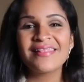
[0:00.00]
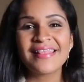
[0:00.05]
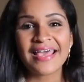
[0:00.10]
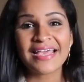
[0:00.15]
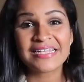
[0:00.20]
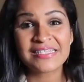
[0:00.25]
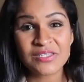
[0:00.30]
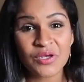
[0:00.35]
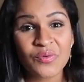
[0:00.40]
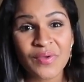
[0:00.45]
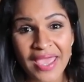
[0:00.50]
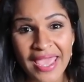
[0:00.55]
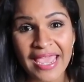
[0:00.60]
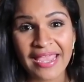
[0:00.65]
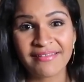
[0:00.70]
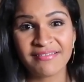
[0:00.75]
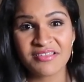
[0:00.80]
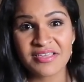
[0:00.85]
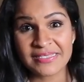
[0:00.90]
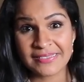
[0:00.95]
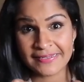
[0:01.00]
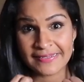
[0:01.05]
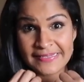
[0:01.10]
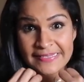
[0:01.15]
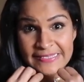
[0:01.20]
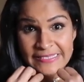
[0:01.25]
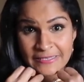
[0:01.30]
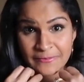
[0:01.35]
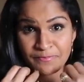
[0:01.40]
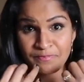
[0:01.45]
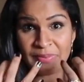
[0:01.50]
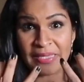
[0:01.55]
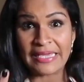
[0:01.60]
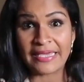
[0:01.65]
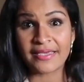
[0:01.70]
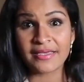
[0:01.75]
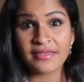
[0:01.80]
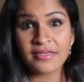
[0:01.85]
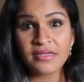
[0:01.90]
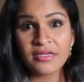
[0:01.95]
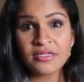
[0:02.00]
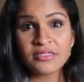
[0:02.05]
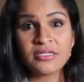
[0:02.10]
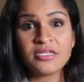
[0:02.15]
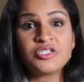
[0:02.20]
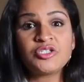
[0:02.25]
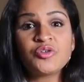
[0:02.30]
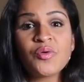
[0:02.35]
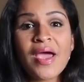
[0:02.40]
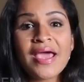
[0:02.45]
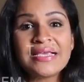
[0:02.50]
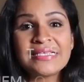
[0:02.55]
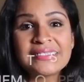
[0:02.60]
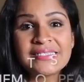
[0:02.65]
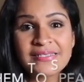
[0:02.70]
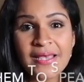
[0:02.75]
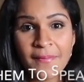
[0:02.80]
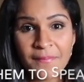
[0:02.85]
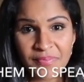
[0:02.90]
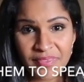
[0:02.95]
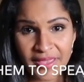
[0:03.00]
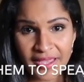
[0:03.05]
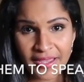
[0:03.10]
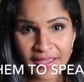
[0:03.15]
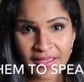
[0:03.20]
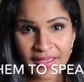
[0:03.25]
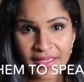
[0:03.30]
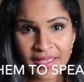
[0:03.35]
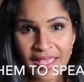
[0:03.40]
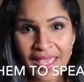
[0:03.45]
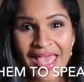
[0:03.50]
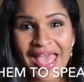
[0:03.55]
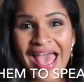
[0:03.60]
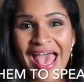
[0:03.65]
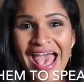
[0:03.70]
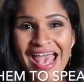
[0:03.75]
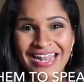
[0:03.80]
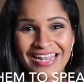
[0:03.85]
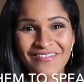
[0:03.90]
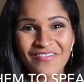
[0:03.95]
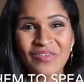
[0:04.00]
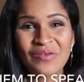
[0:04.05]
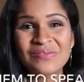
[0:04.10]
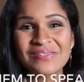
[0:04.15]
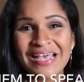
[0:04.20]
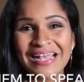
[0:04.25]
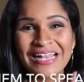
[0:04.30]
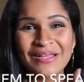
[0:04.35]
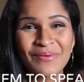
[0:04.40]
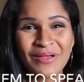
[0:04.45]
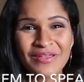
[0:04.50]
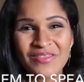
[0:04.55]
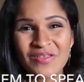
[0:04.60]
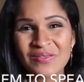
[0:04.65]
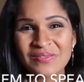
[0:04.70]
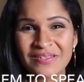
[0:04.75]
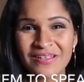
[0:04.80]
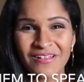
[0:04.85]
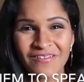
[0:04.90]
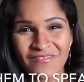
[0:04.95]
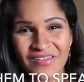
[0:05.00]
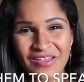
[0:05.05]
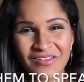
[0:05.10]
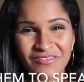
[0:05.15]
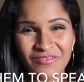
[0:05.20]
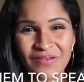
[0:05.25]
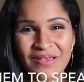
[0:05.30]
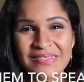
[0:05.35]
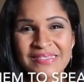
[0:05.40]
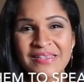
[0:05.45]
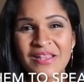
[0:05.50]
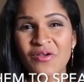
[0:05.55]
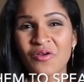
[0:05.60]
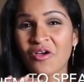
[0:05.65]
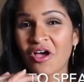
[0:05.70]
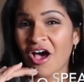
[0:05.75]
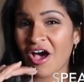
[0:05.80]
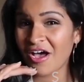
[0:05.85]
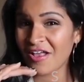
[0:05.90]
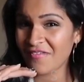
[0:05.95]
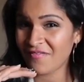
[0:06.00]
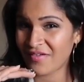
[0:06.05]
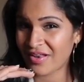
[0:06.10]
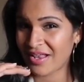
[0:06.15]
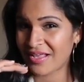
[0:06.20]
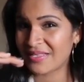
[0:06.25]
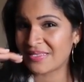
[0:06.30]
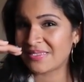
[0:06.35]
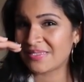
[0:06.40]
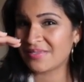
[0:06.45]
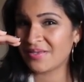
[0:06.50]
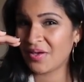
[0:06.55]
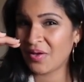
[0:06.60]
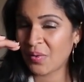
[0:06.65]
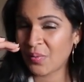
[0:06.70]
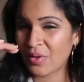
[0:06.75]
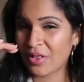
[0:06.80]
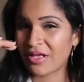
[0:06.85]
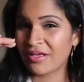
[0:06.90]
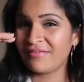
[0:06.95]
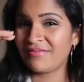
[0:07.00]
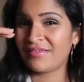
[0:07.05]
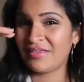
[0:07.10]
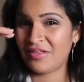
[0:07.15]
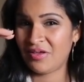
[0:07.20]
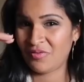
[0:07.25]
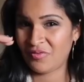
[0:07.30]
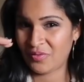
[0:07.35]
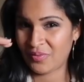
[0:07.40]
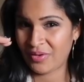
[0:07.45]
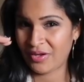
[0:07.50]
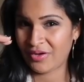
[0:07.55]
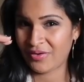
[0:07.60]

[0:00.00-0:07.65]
that it's okay to just speak, to try something. And if you celebrate those little victories, their confidence will continue to